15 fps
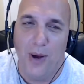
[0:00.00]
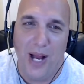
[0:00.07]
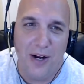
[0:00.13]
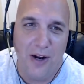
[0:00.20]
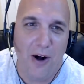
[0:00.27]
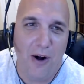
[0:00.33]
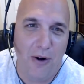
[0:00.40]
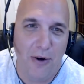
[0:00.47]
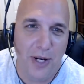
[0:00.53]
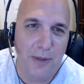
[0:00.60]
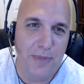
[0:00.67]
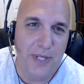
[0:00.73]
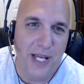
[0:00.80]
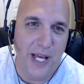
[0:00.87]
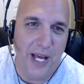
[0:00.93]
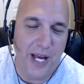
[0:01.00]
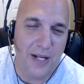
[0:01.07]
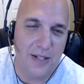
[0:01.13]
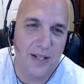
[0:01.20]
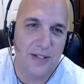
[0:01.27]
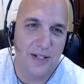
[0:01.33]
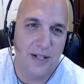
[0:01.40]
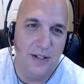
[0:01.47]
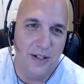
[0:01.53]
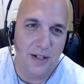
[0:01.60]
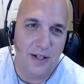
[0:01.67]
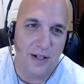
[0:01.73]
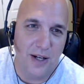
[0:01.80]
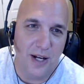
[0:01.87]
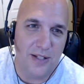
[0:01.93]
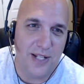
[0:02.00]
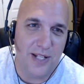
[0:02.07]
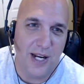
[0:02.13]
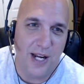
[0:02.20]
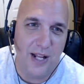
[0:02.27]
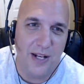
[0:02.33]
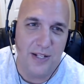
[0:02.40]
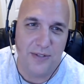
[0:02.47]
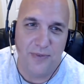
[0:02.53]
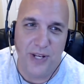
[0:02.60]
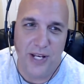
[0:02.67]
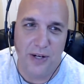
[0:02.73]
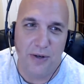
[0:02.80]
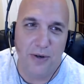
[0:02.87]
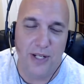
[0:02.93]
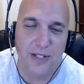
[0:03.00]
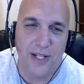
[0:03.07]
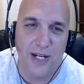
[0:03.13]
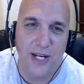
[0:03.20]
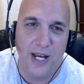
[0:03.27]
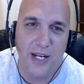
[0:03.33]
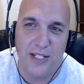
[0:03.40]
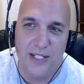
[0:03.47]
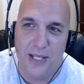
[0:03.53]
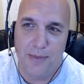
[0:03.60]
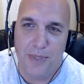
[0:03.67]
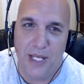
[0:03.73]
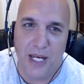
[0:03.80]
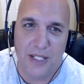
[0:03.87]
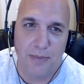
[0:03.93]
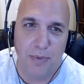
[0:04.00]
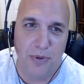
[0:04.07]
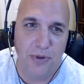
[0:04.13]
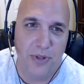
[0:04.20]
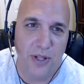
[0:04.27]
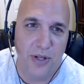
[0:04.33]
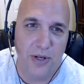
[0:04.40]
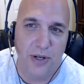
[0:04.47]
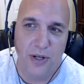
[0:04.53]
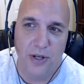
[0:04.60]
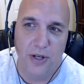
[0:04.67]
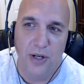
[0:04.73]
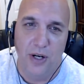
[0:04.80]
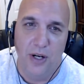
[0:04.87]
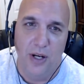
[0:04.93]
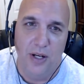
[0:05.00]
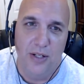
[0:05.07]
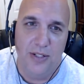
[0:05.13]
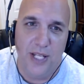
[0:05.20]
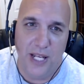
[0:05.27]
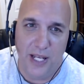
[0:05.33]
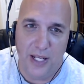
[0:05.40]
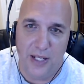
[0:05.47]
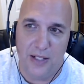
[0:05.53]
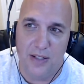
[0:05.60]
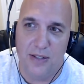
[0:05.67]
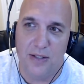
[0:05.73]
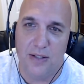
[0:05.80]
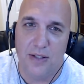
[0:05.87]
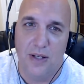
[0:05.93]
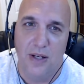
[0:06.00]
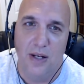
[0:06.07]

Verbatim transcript: I called MTX. I said, look, I said, I got this vehicle. I said, I got these MTX Blue Thunder 10s.